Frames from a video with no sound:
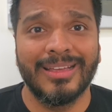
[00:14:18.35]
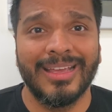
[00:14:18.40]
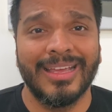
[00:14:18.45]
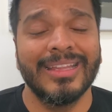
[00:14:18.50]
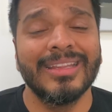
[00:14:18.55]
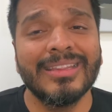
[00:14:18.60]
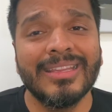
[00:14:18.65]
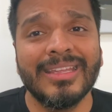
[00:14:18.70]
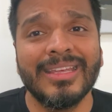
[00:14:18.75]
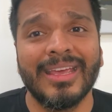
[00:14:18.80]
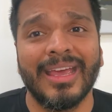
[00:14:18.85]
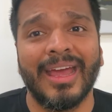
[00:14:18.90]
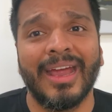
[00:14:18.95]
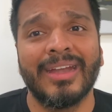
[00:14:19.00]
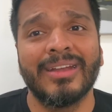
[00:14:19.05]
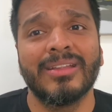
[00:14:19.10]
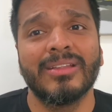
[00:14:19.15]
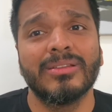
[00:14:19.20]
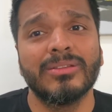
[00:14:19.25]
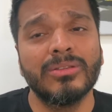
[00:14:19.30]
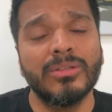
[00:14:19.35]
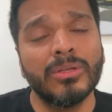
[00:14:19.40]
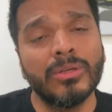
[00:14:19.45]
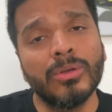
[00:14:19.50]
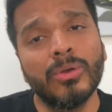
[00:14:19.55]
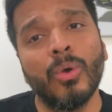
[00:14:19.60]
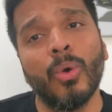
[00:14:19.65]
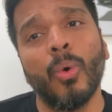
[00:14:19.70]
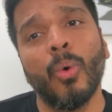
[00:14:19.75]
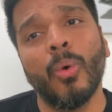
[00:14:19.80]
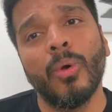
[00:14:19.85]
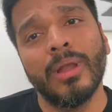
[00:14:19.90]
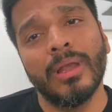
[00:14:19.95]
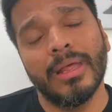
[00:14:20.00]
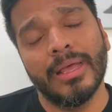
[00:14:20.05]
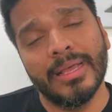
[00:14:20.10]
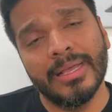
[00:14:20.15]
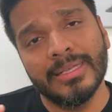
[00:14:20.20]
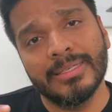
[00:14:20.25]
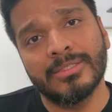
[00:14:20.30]
In the end, the goal
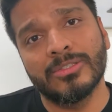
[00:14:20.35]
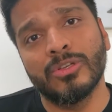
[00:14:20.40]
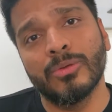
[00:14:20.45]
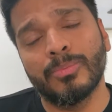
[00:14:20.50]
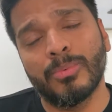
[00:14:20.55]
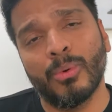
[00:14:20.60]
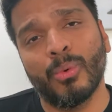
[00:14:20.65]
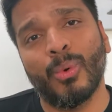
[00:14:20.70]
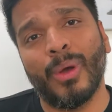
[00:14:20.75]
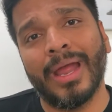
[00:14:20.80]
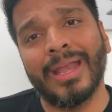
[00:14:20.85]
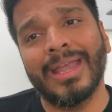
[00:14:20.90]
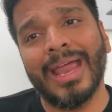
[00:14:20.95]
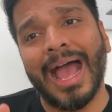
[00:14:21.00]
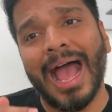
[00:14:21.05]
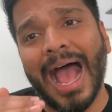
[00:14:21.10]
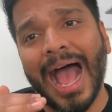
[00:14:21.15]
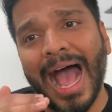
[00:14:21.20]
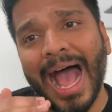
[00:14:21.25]
is to provide